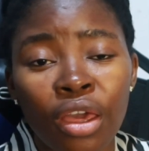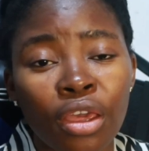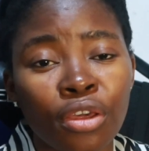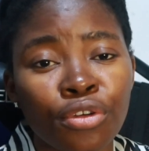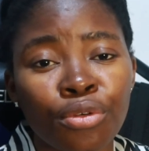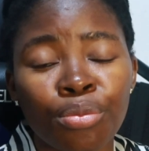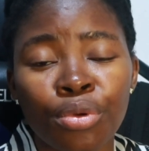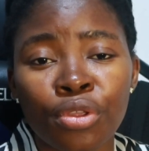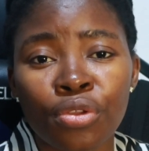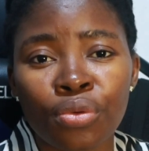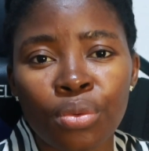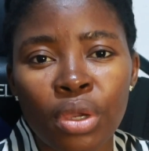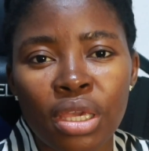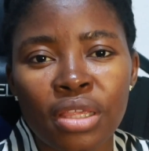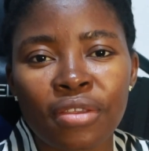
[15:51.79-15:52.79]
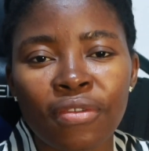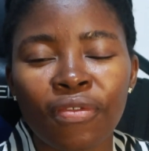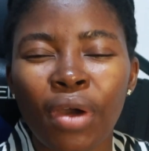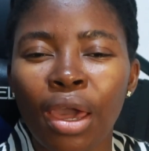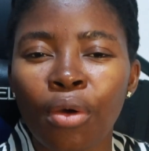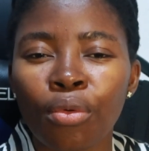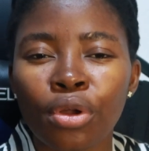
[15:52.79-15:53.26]
you could be twists
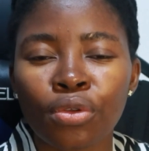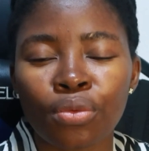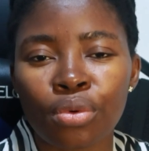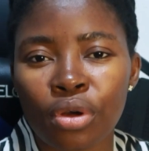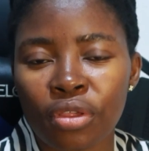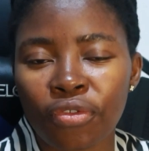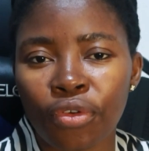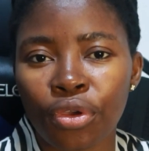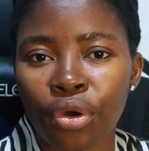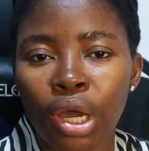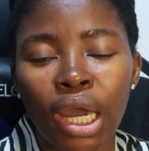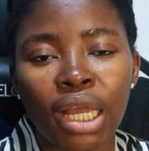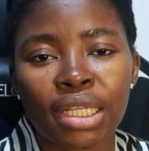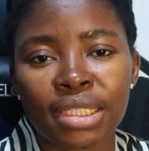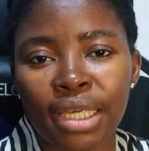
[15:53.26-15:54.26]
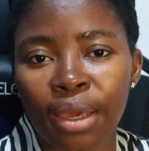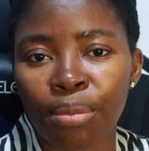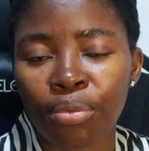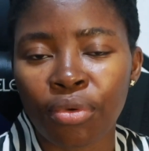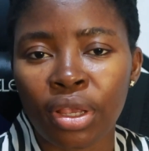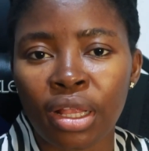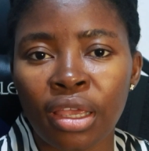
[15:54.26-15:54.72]
find what works for your hair
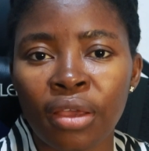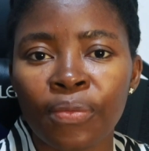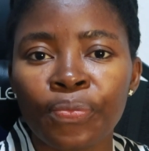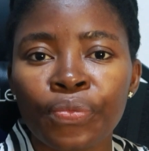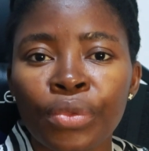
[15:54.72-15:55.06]
type really